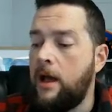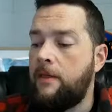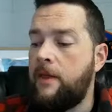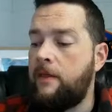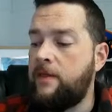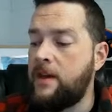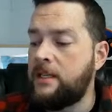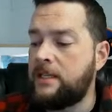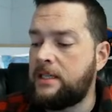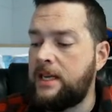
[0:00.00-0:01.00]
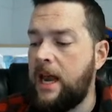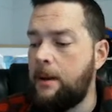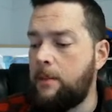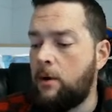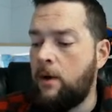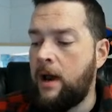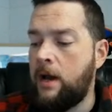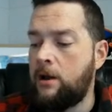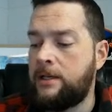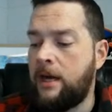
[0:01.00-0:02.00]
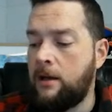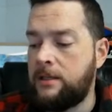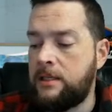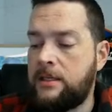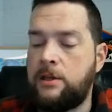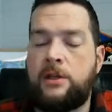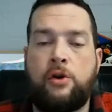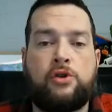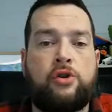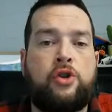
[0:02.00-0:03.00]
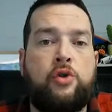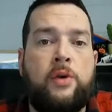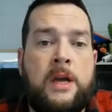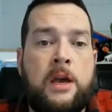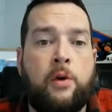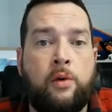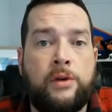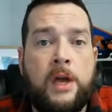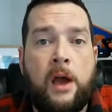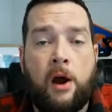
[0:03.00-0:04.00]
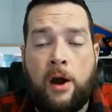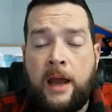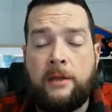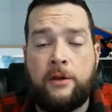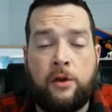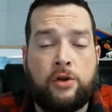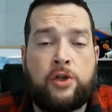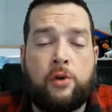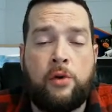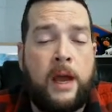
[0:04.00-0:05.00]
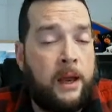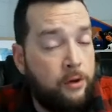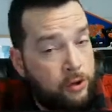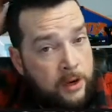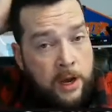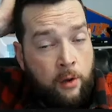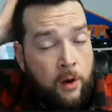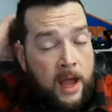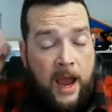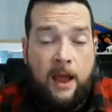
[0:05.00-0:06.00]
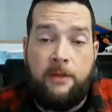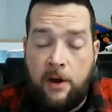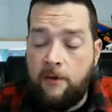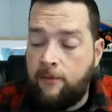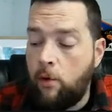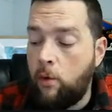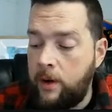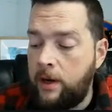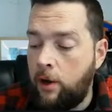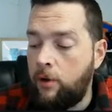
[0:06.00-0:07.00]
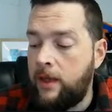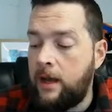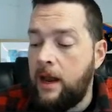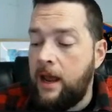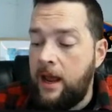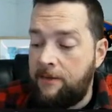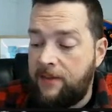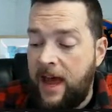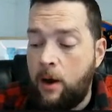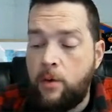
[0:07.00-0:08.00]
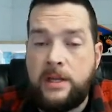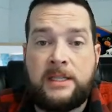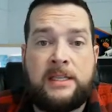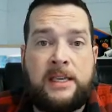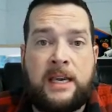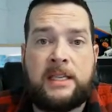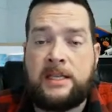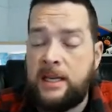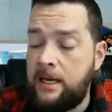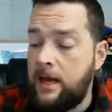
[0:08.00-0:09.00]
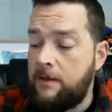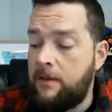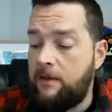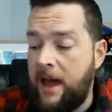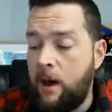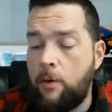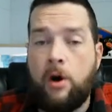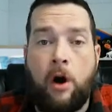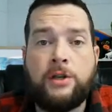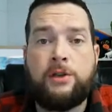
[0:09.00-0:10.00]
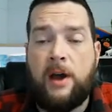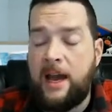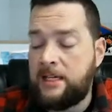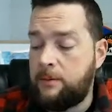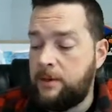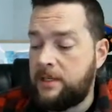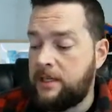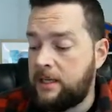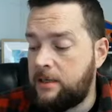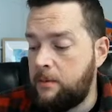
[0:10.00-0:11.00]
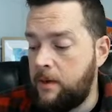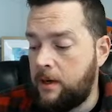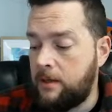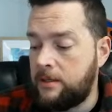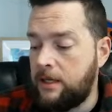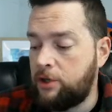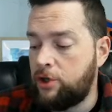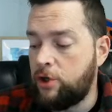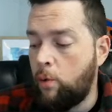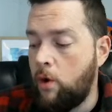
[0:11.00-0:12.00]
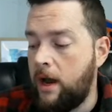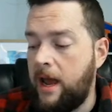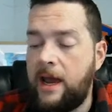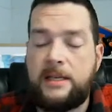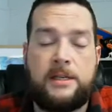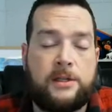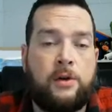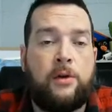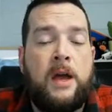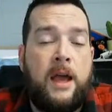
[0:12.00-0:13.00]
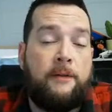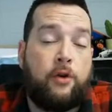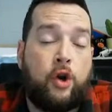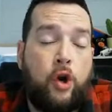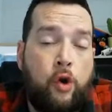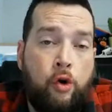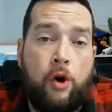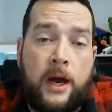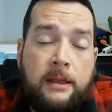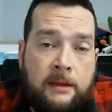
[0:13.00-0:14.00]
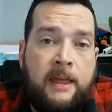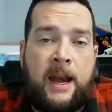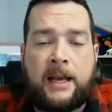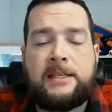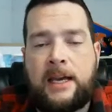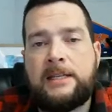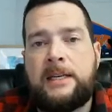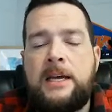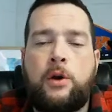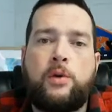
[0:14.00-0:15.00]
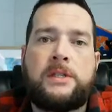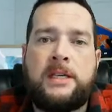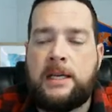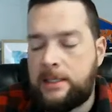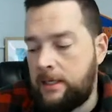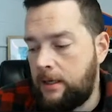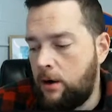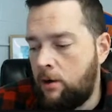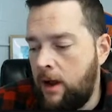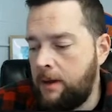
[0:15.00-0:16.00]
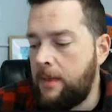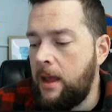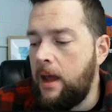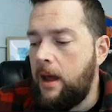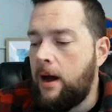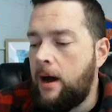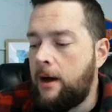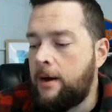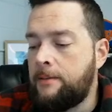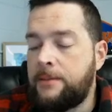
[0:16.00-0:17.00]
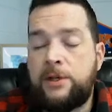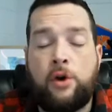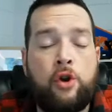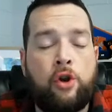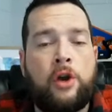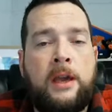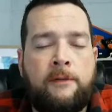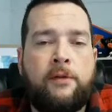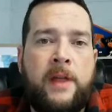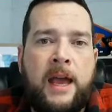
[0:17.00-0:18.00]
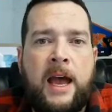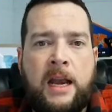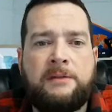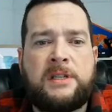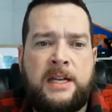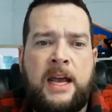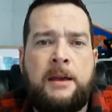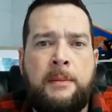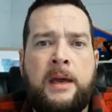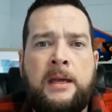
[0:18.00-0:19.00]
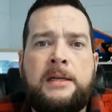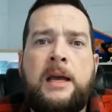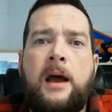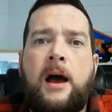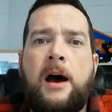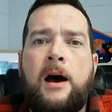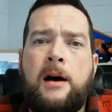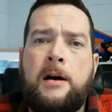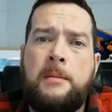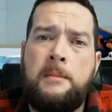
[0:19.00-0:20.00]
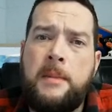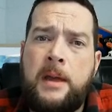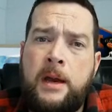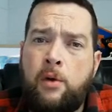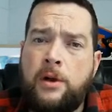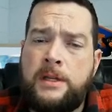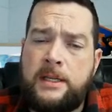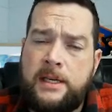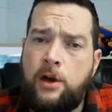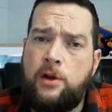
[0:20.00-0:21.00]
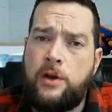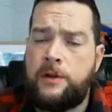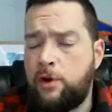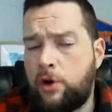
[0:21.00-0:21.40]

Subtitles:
then this statement right here tells us that those are two equal, right? That those two angles are equal. And therefore, we know that if that one's 60, then that one also has to be 60 because that's just a 1x. And so if they're congruent, then that x has to equal 60, all right? So you're looking for that kind of statement in order to tell you that they're